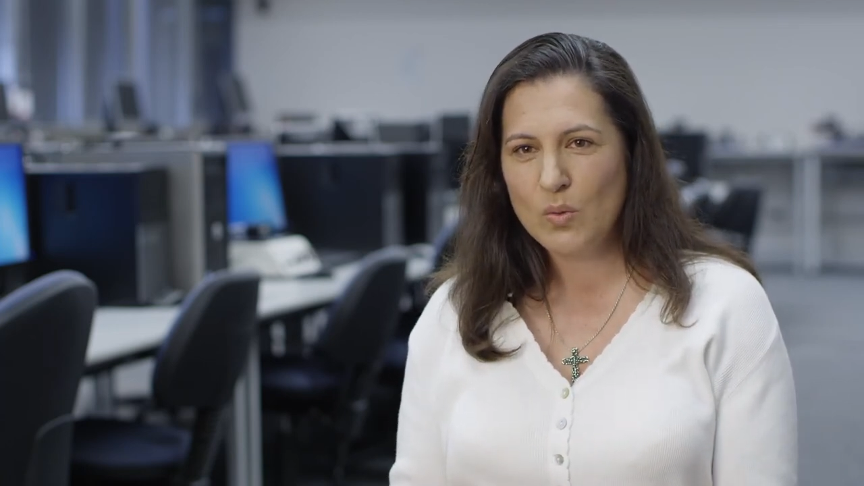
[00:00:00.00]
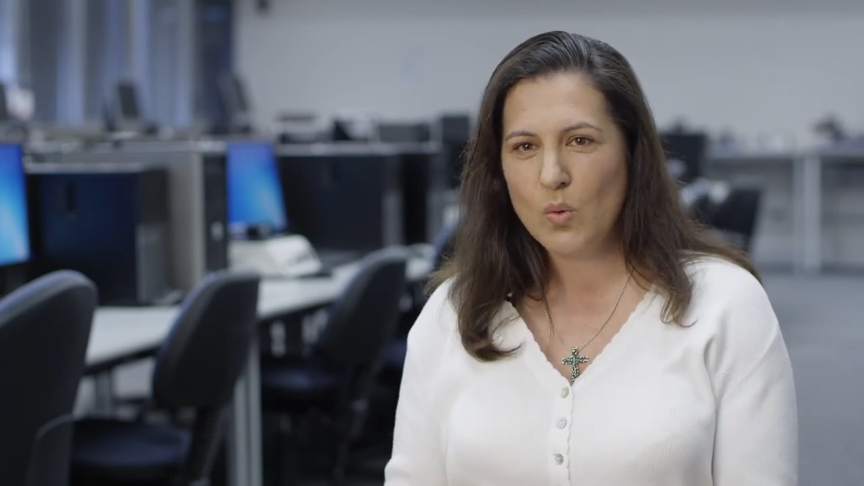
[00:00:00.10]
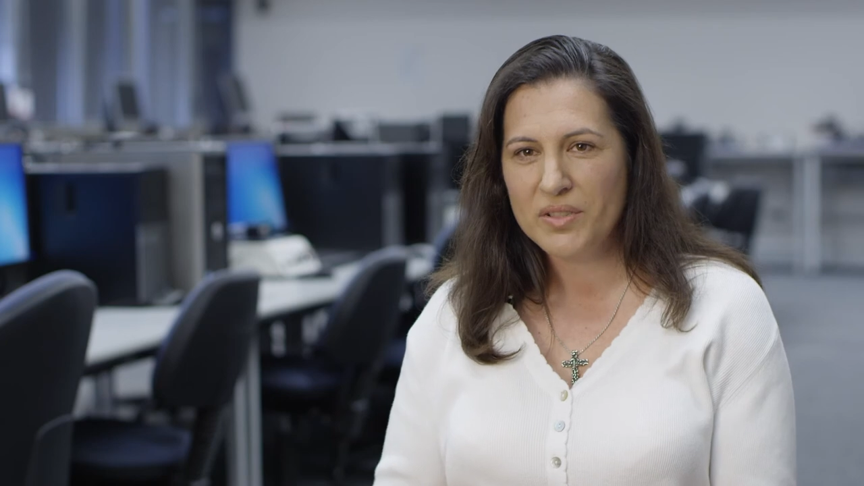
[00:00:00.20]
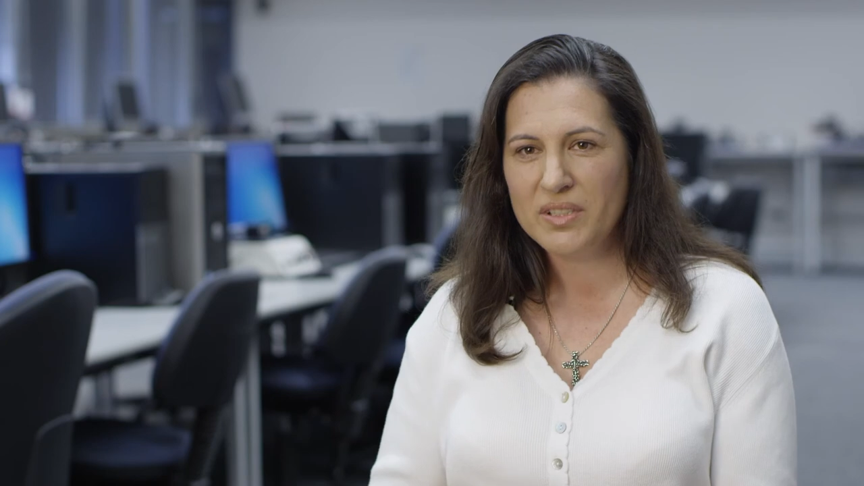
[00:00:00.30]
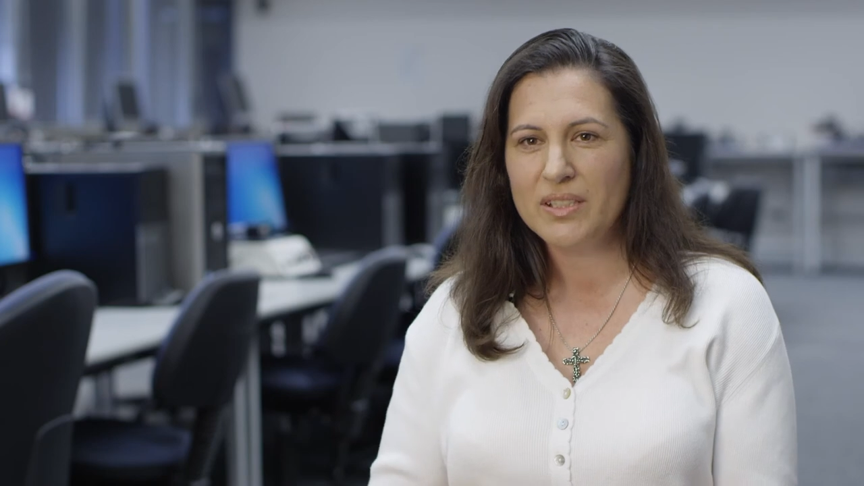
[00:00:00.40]

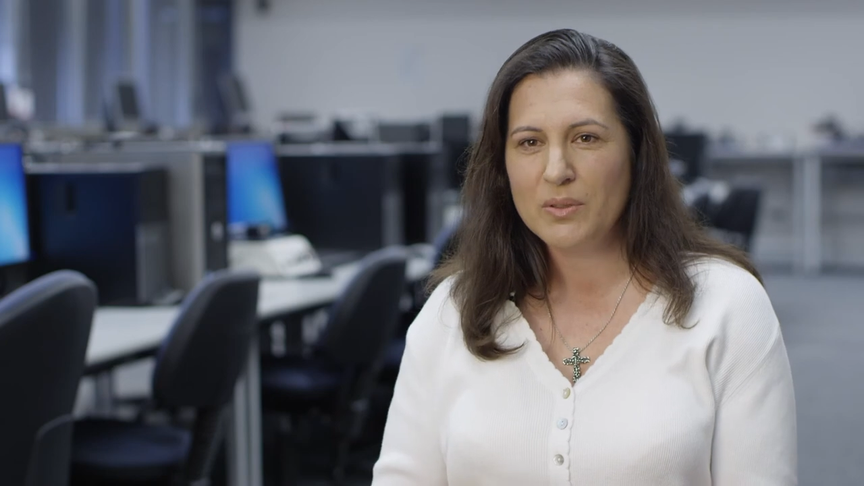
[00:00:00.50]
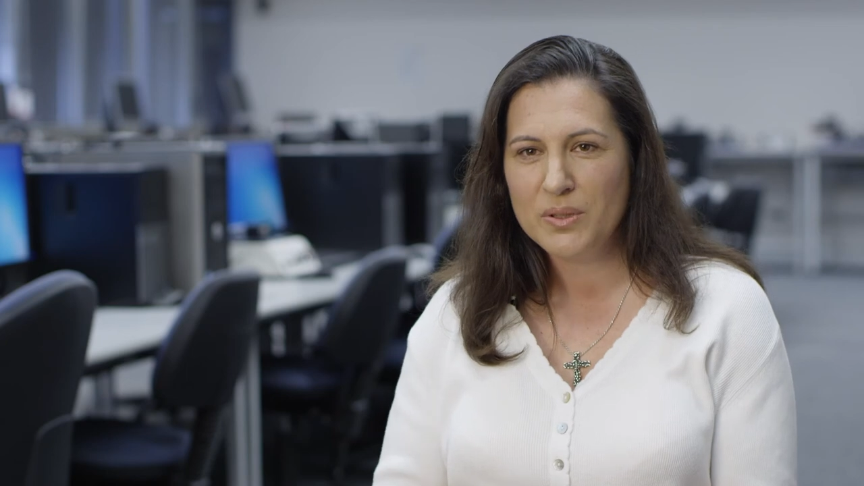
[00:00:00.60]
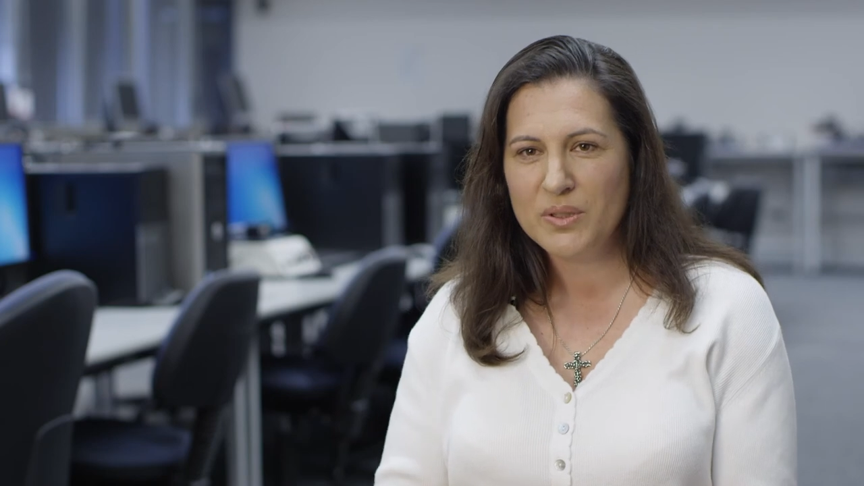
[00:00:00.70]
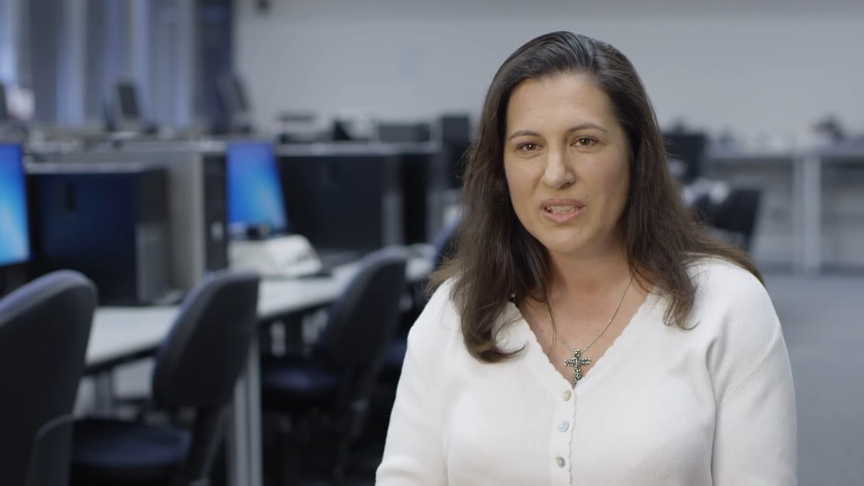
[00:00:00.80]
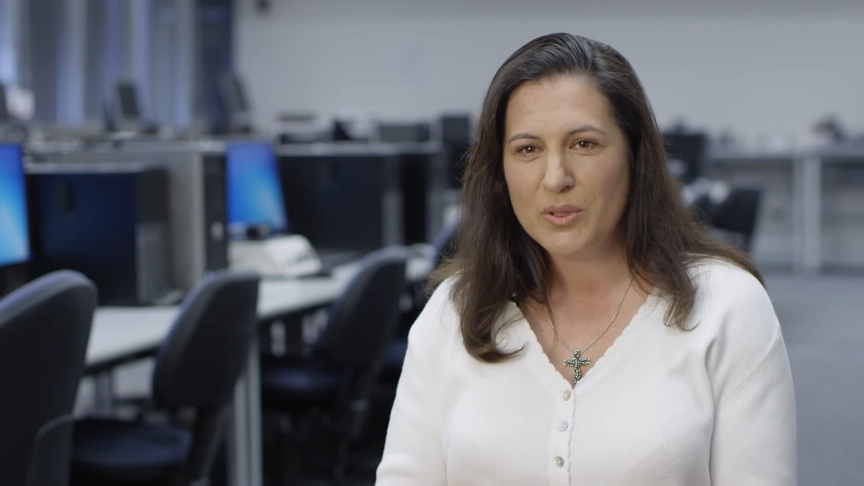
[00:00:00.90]
quantity,
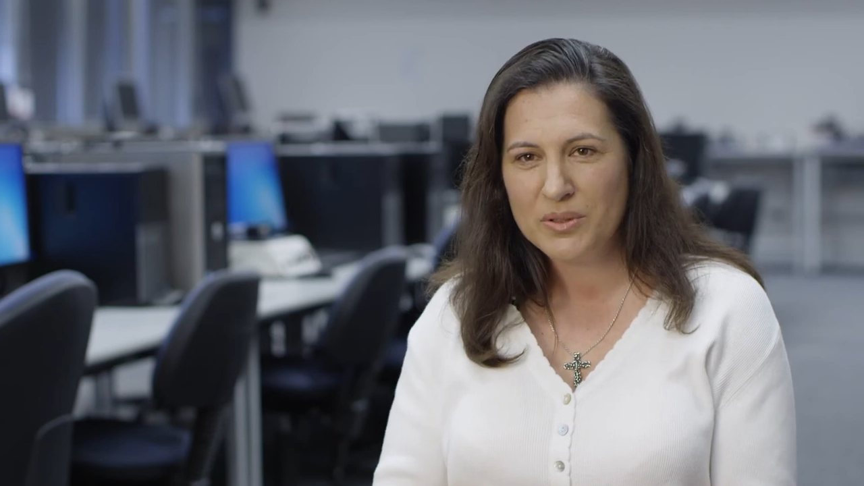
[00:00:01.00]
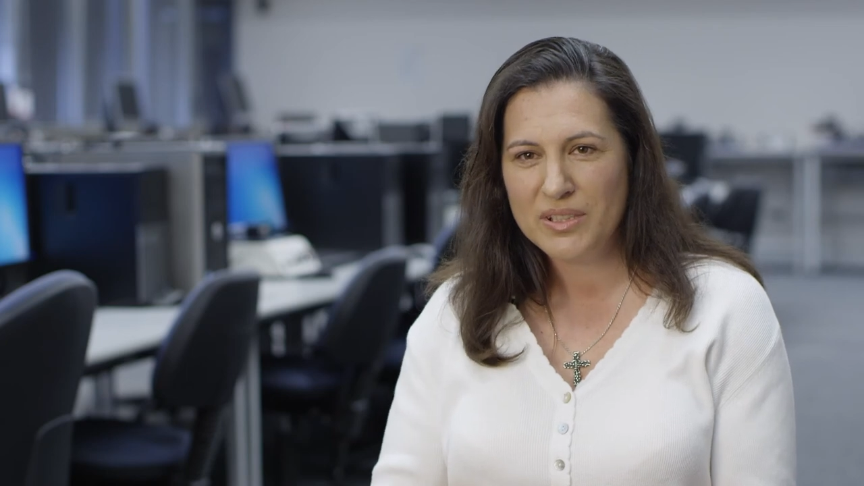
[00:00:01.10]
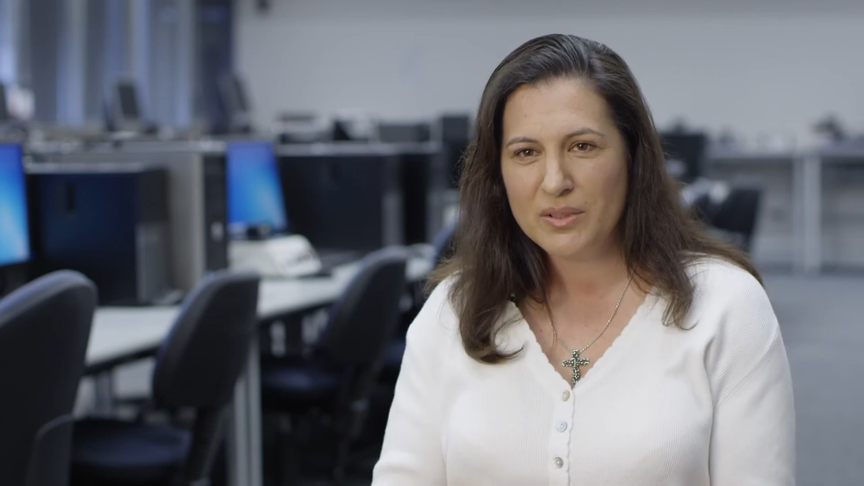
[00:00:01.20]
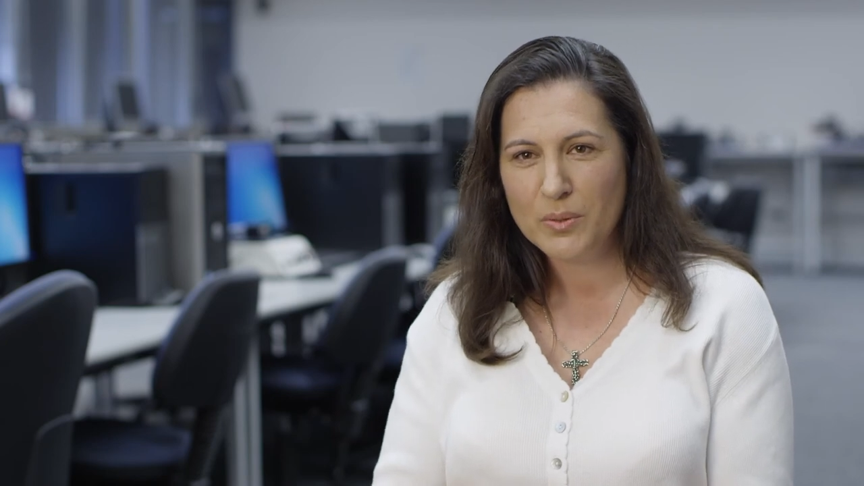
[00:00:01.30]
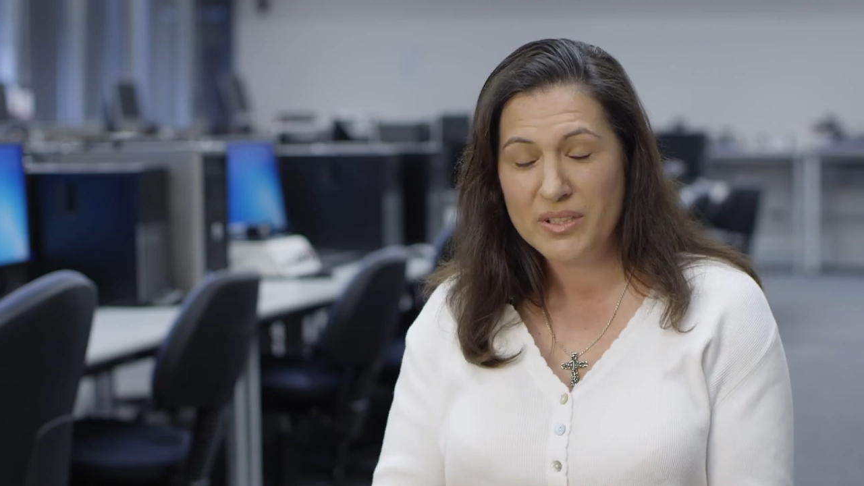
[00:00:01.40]
quantity,
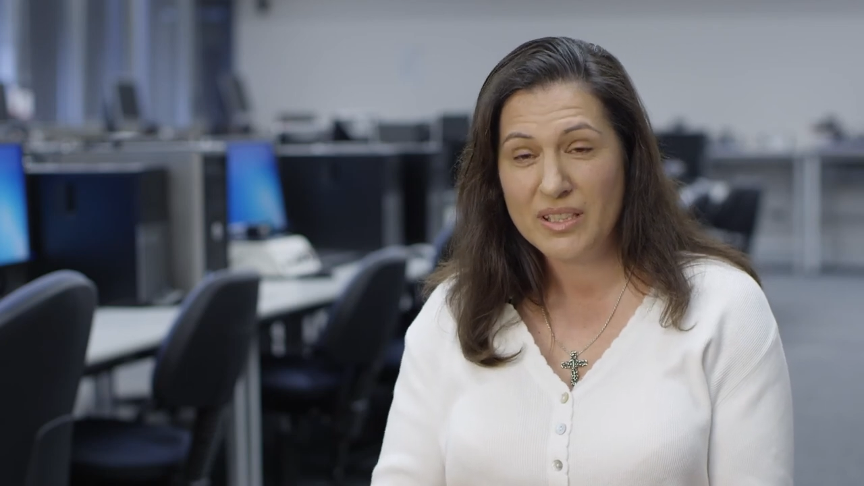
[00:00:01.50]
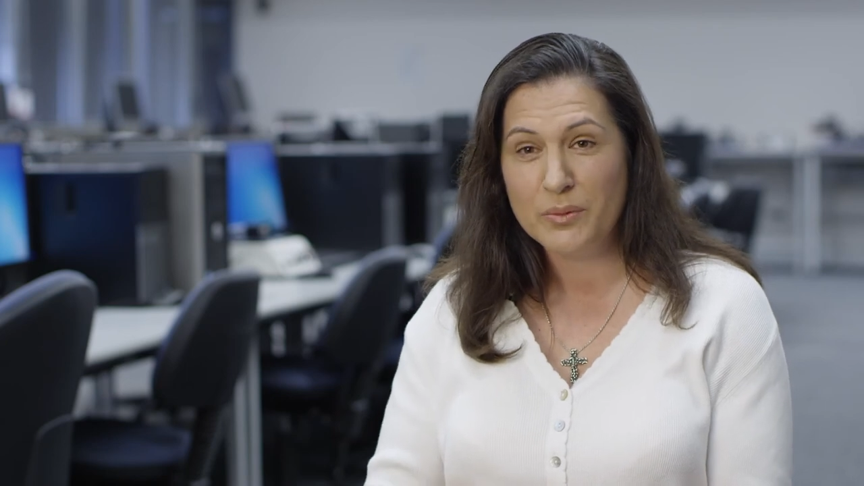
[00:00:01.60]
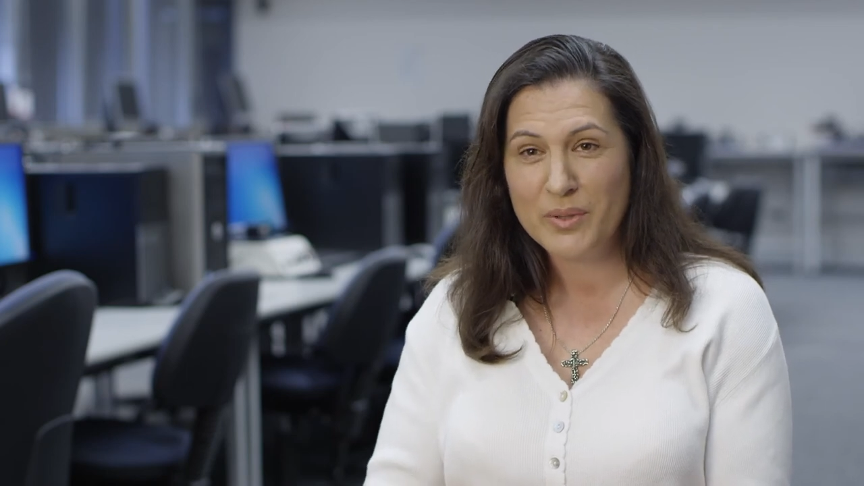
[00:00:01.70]
quantity, quantity,